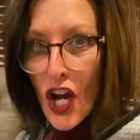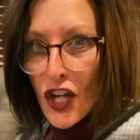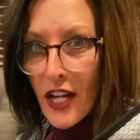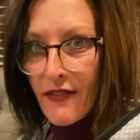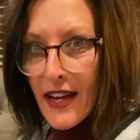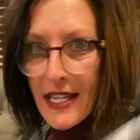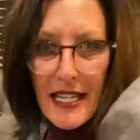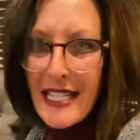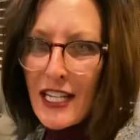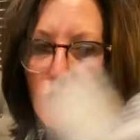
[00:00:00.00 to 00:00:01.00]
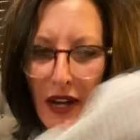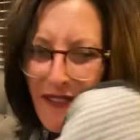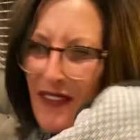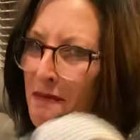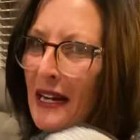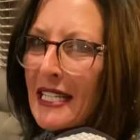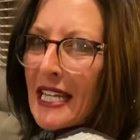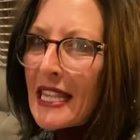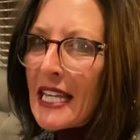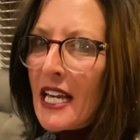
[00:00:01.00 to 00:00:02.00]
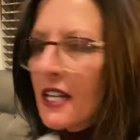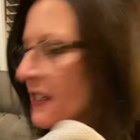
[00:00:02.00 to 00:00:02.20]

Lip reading: Good invest. It's like 25 bucks, I think.